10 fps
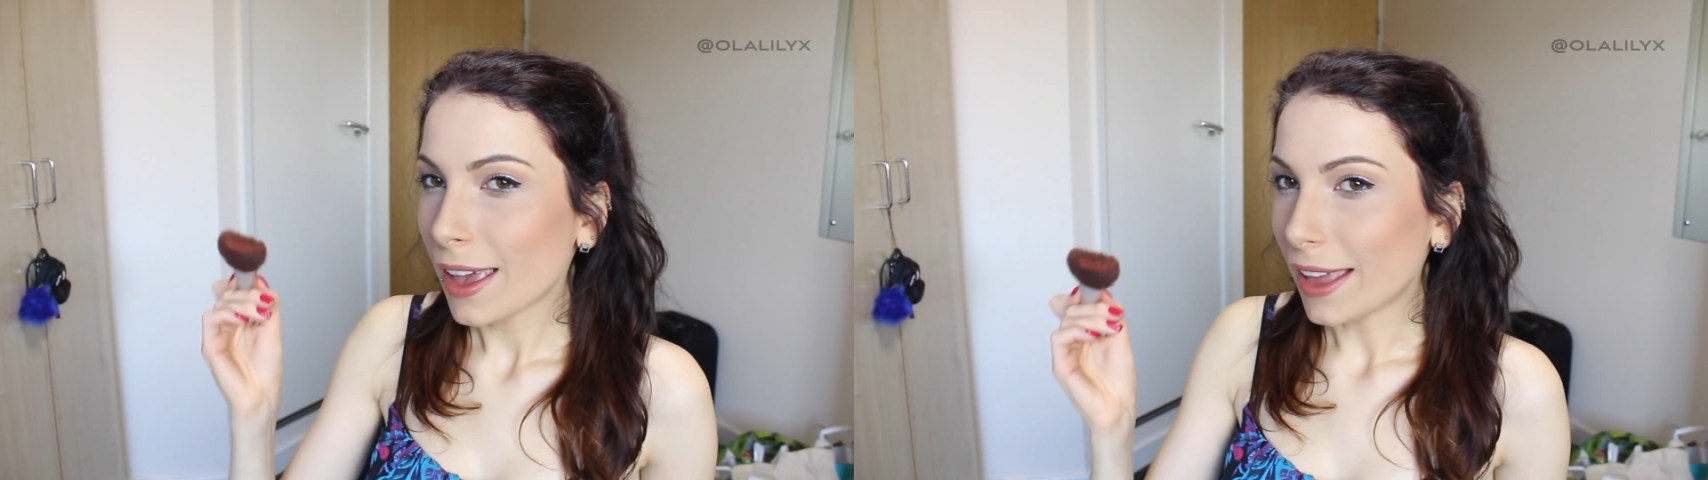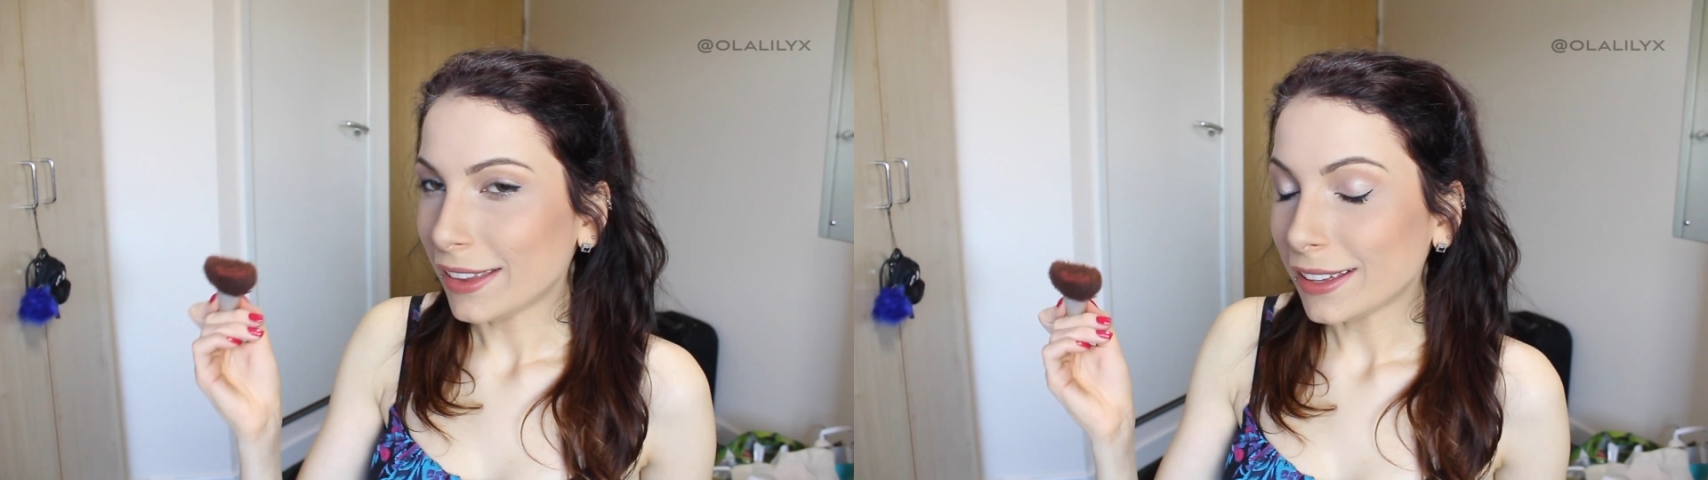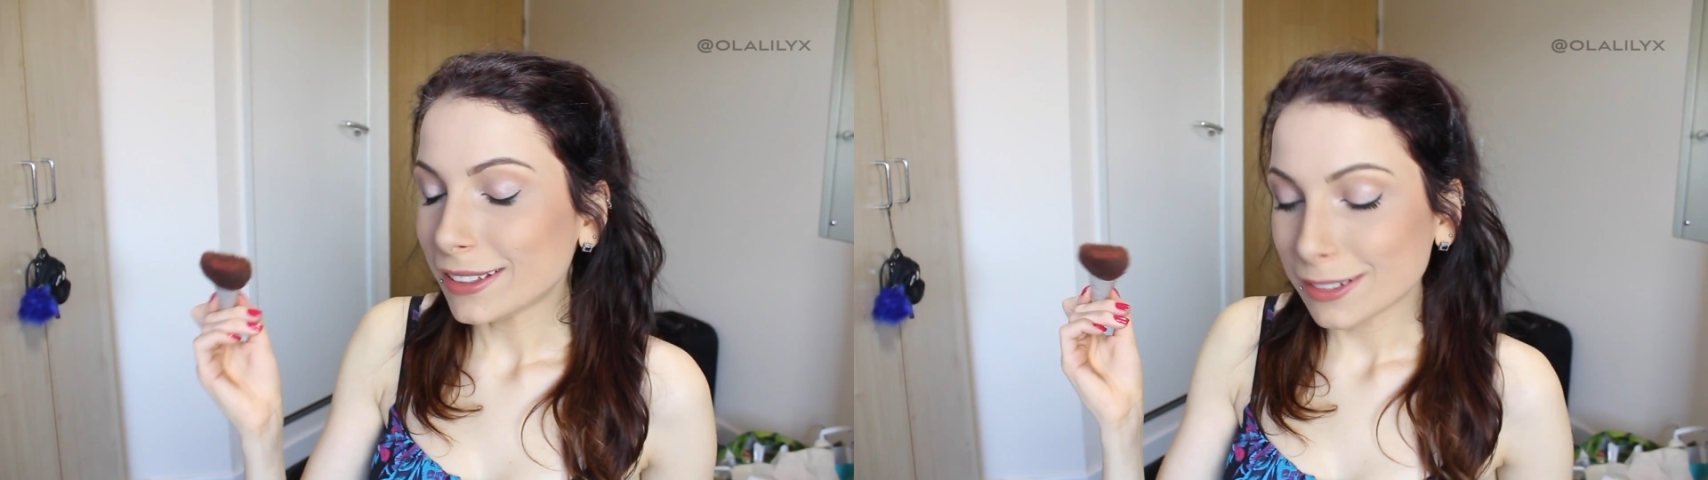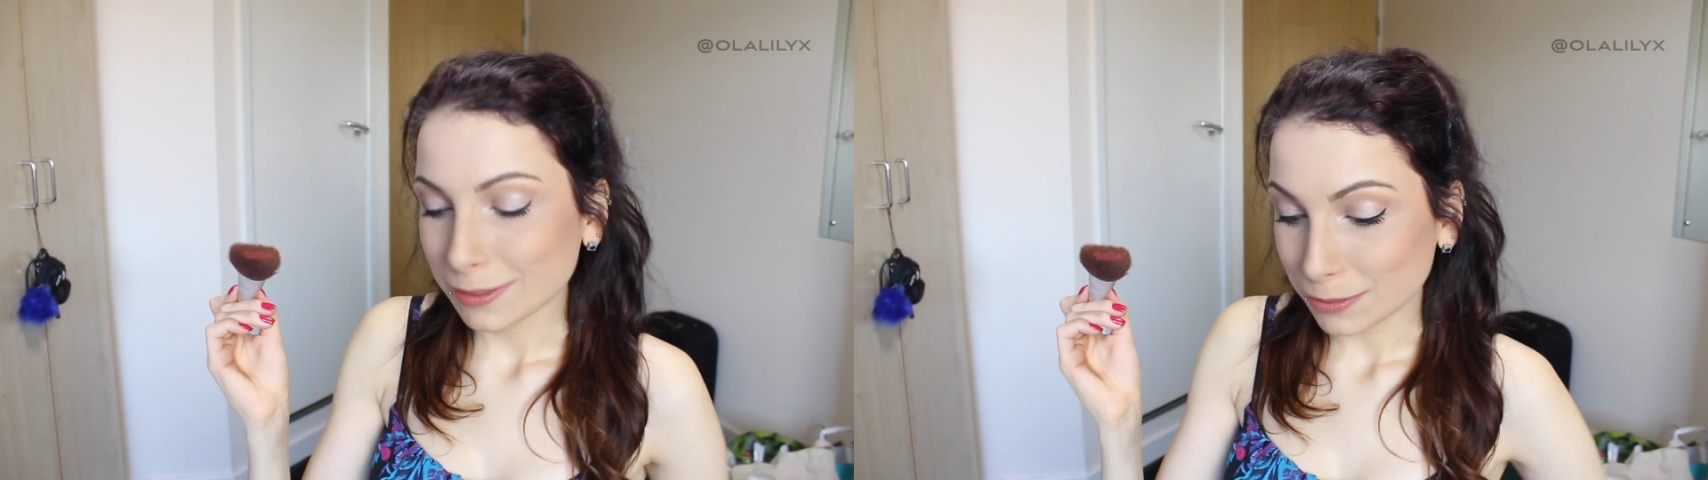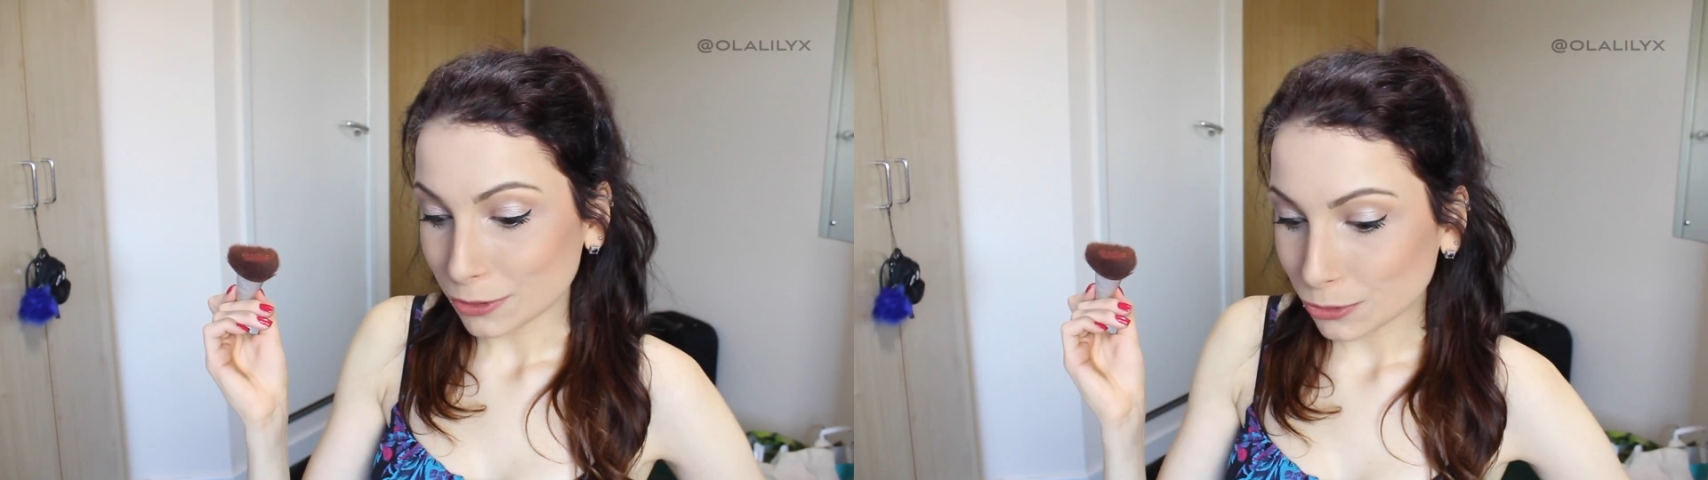and then
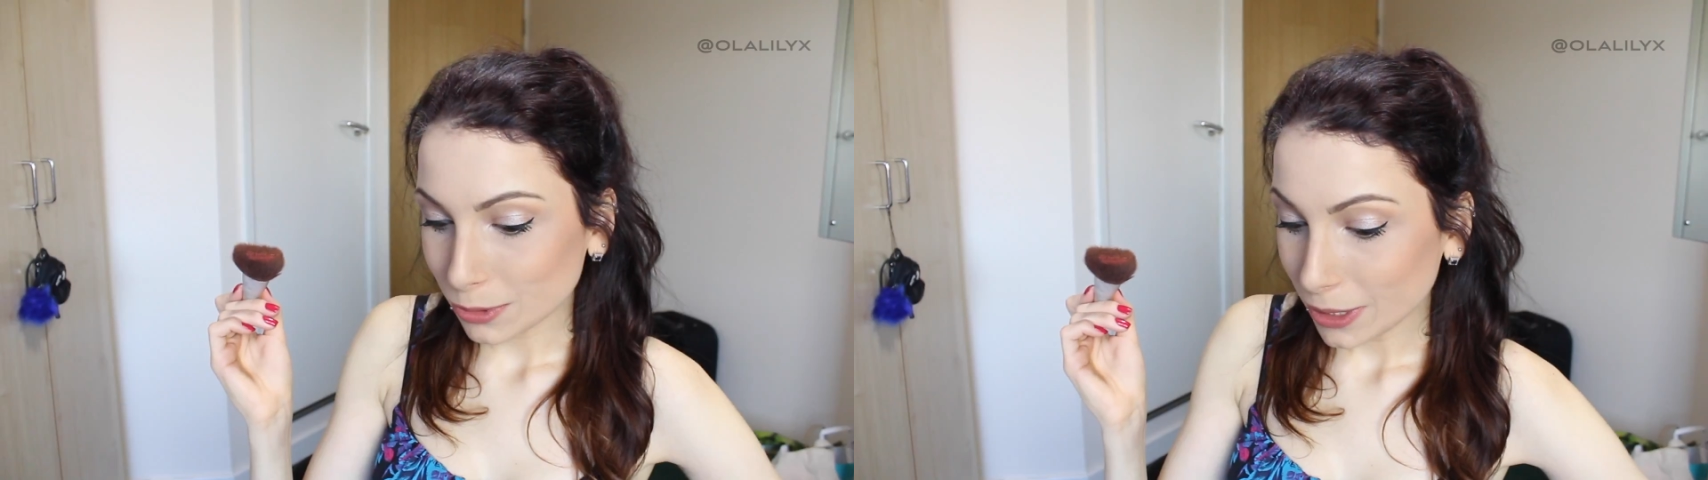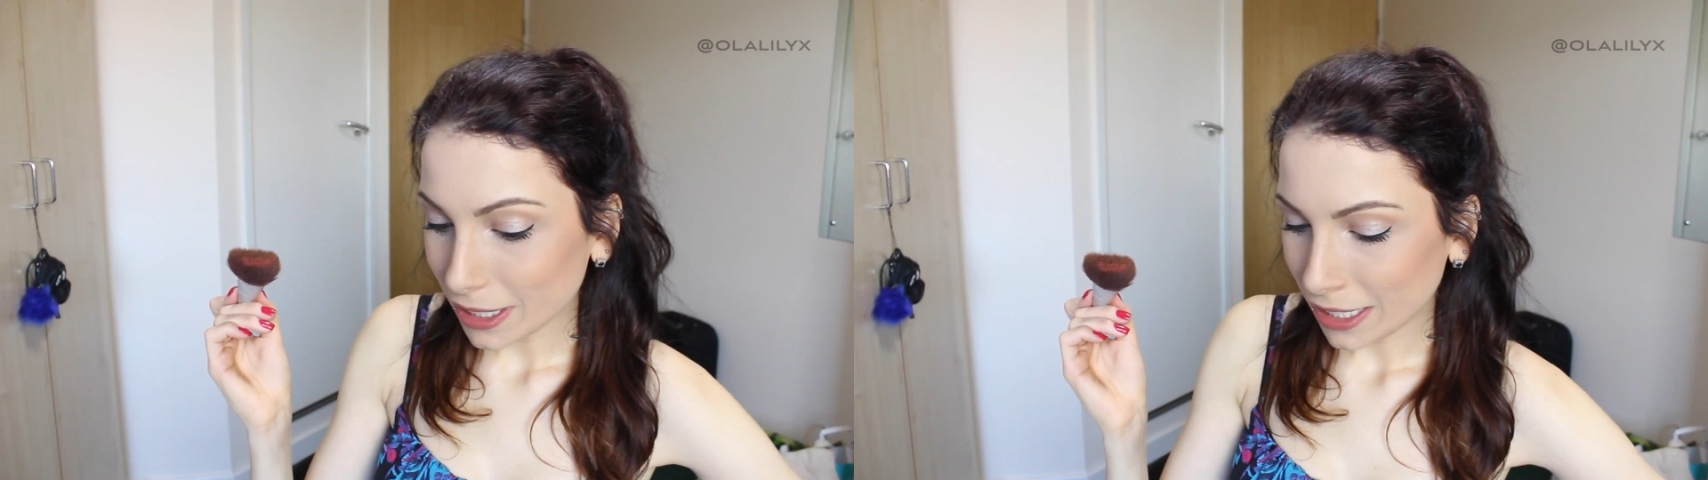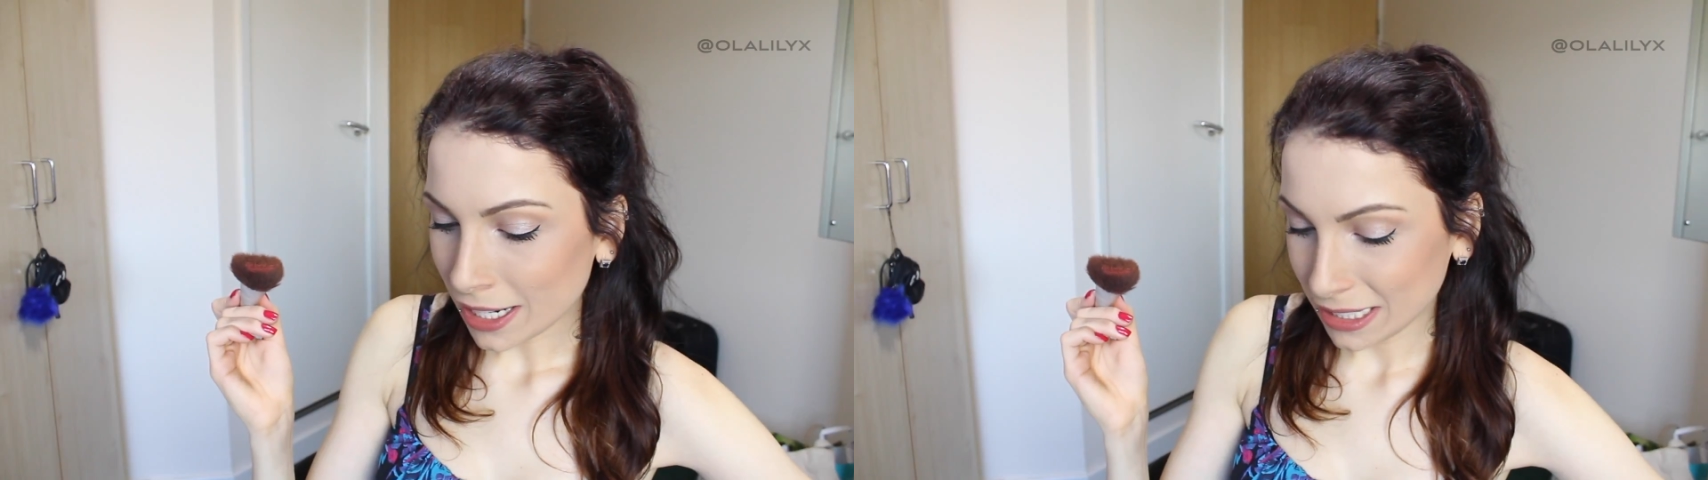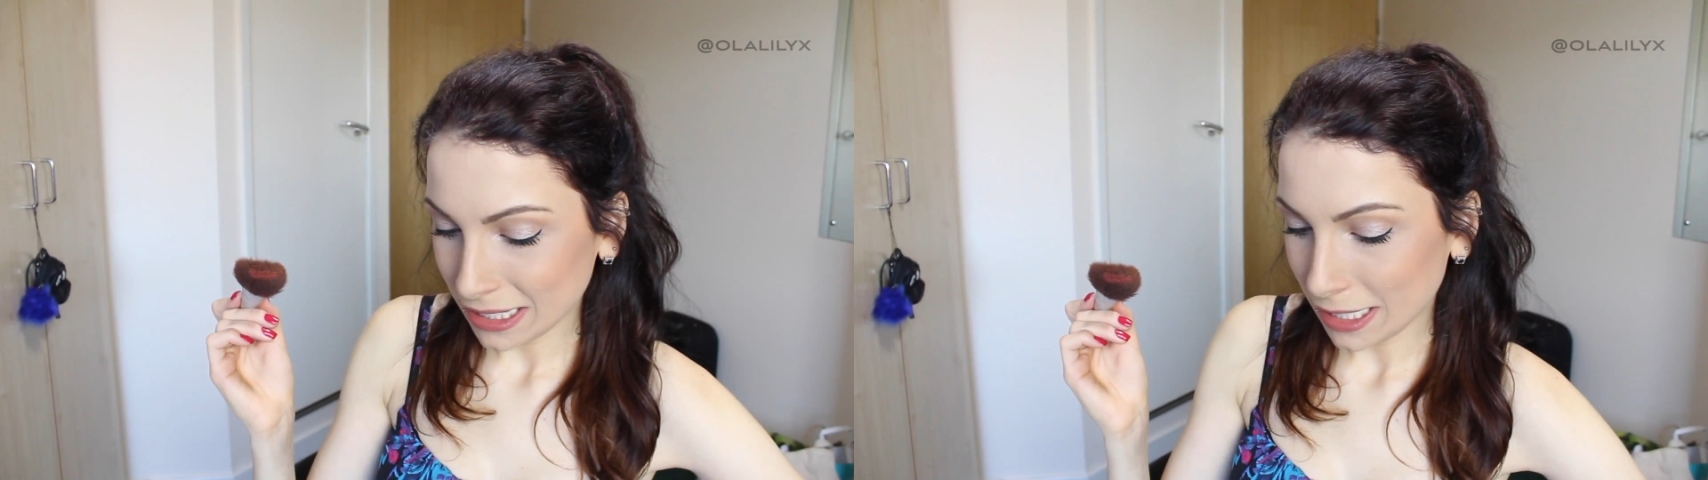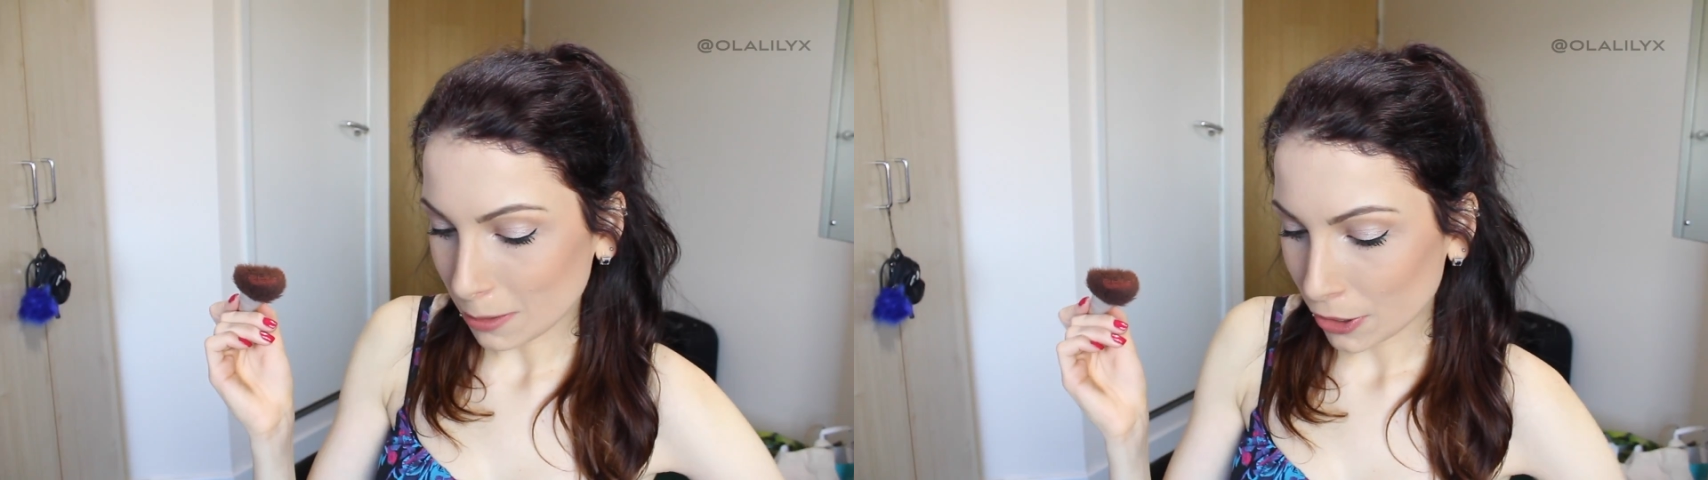really lightly I'm